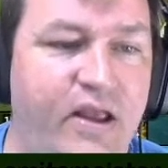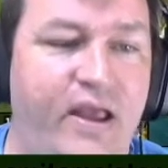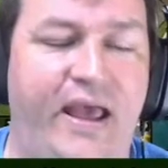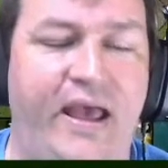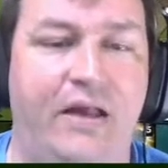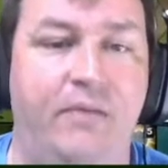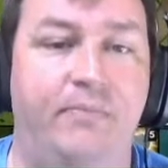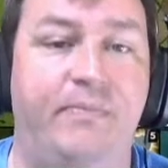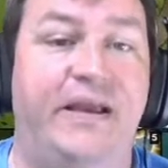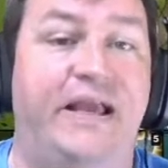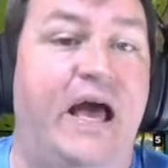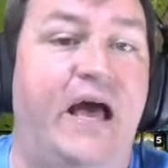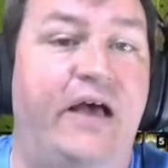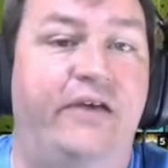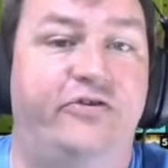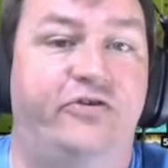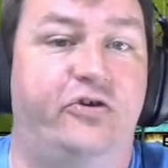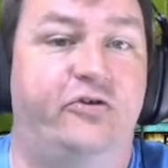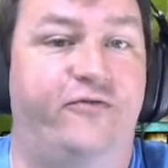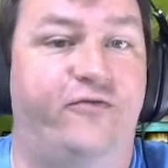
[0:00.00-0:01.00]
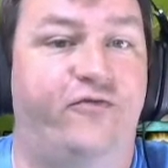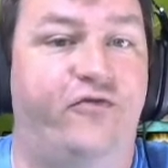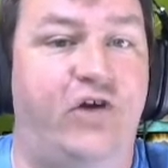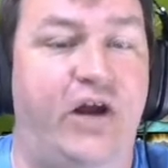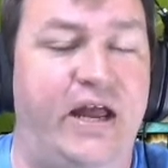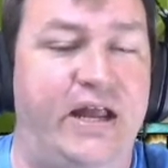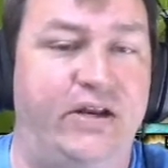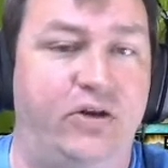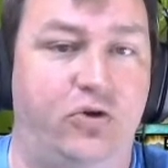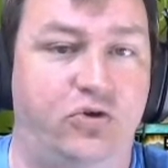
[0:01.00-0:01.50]
And because their
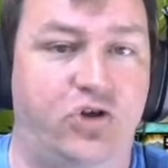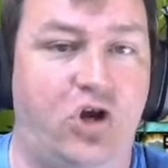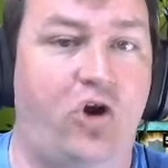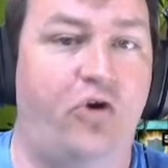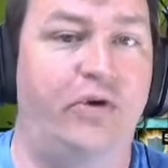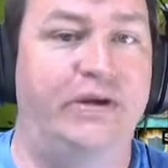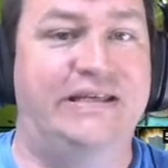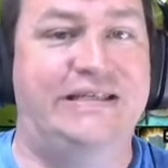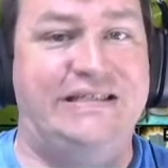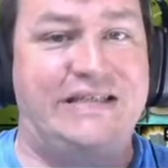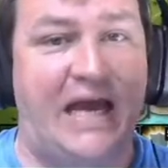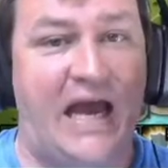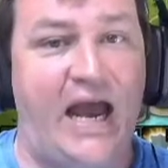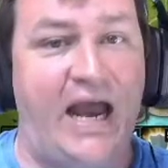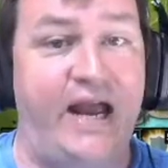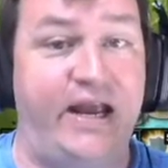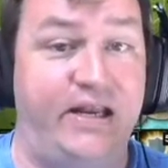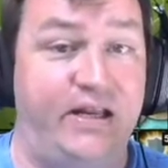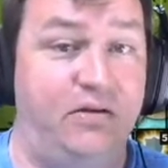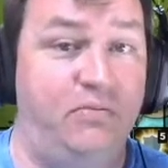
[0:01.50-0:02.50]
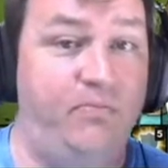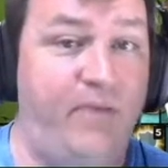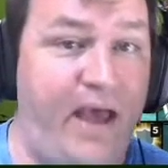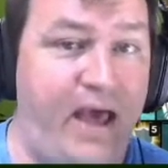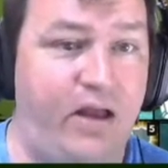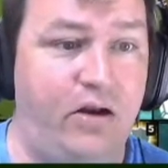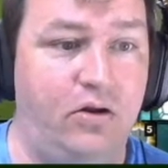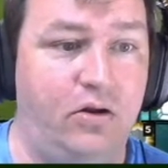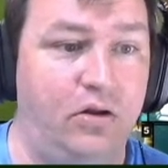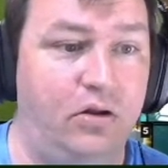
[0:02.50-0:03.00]
friend Otari died in
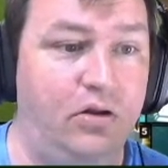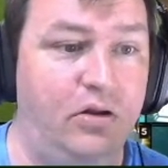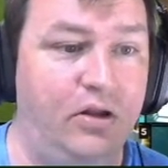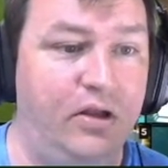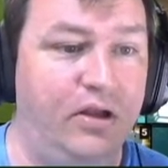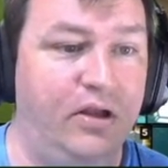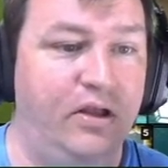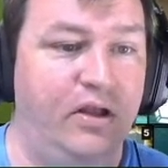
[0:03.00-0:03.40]
battle,